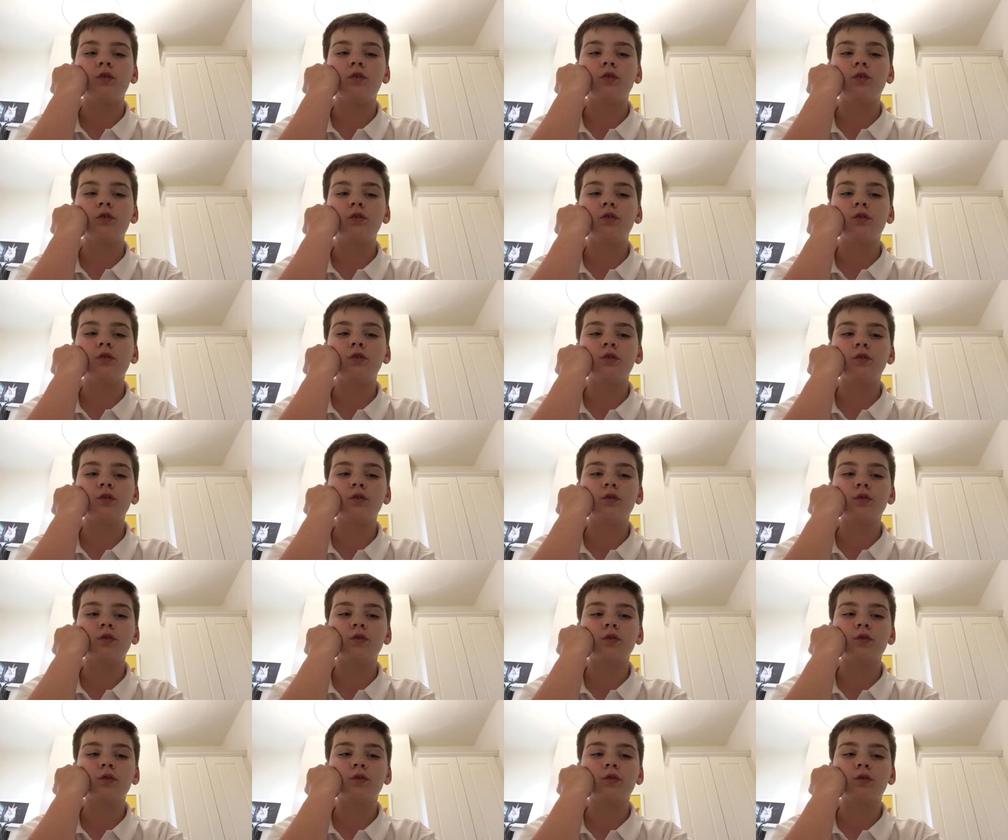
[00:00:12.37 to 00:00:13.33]
do
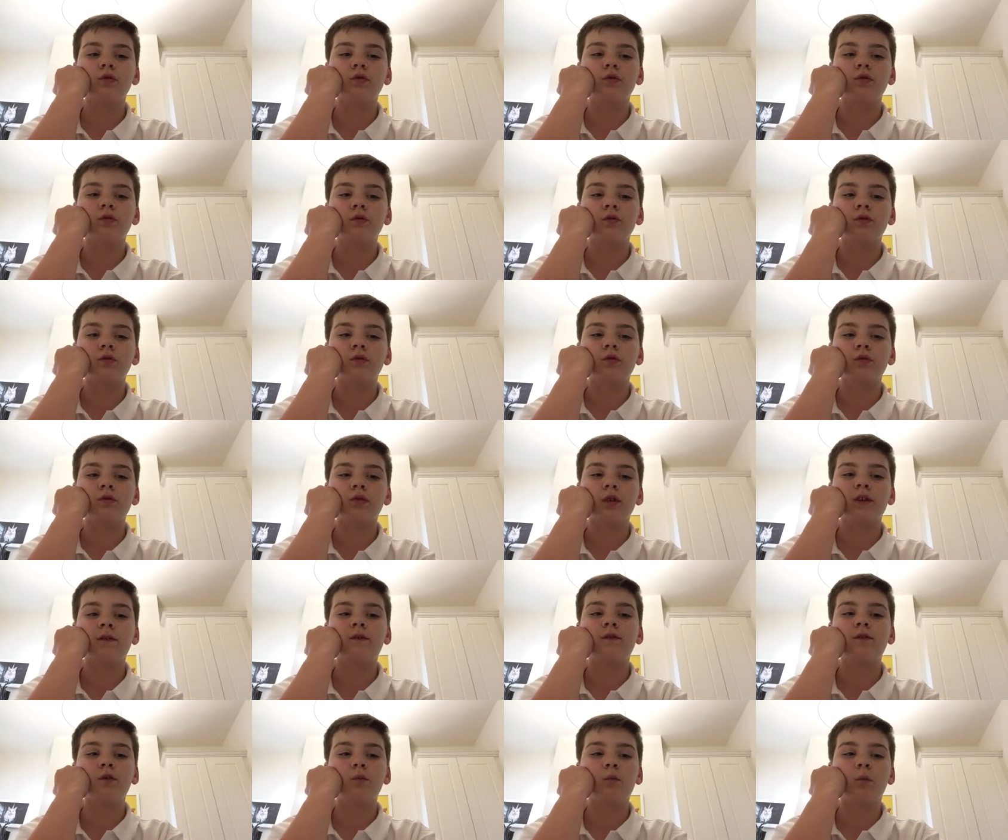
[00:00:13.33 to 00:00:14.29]
you
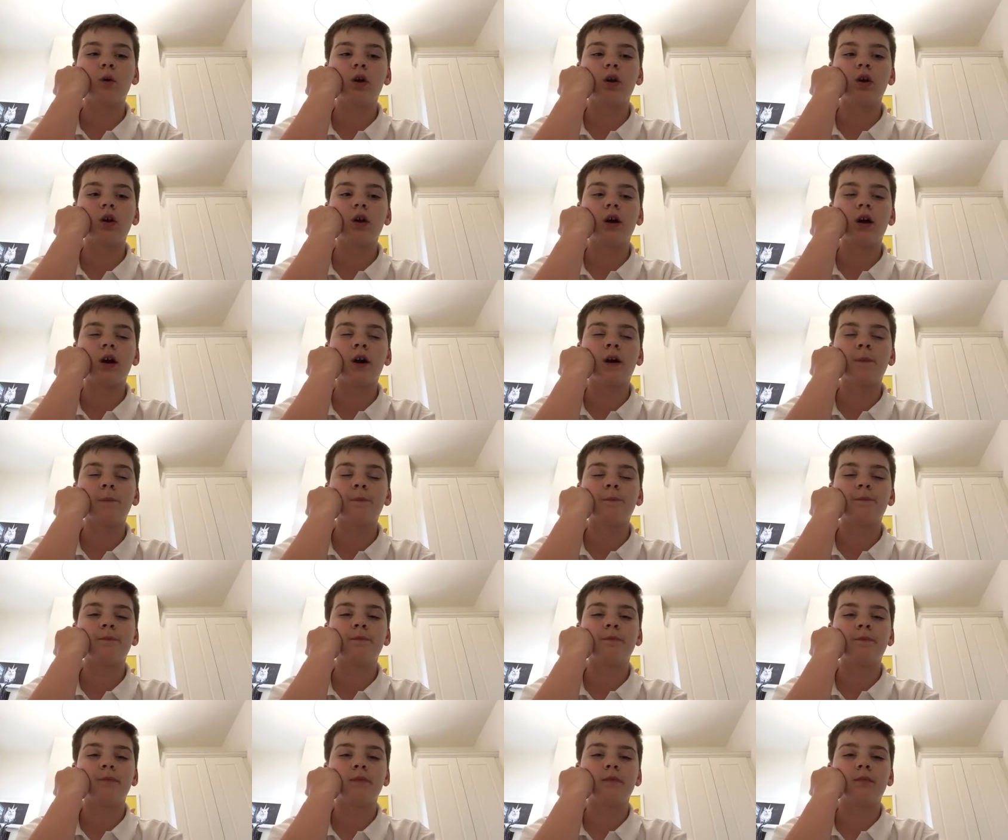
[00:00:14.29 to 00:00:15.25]
if you wanna
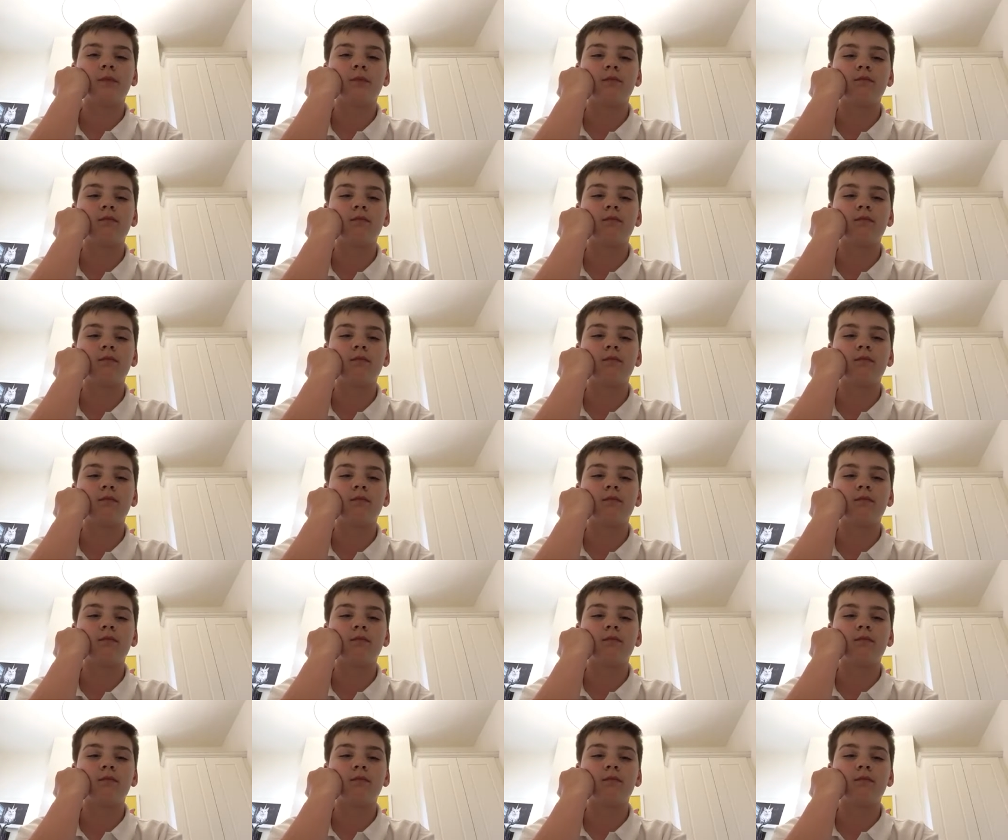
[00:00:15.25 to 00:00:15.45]
um,